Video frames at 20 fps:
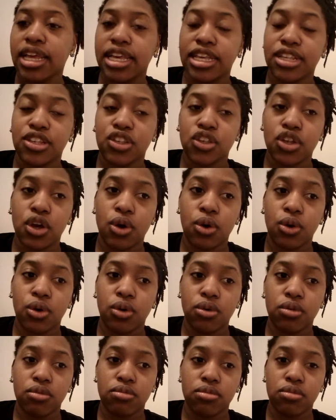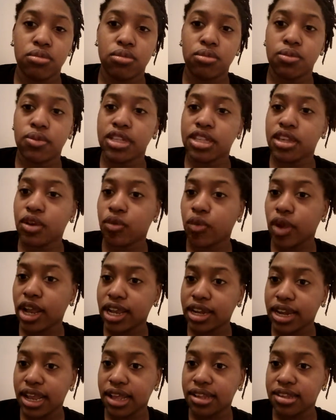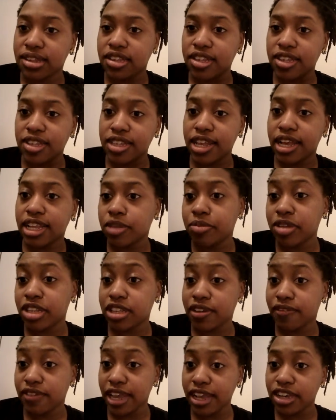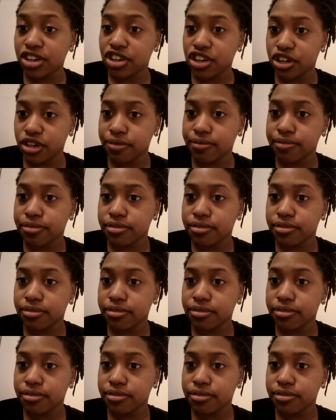And so once it recognizes these elements of danger,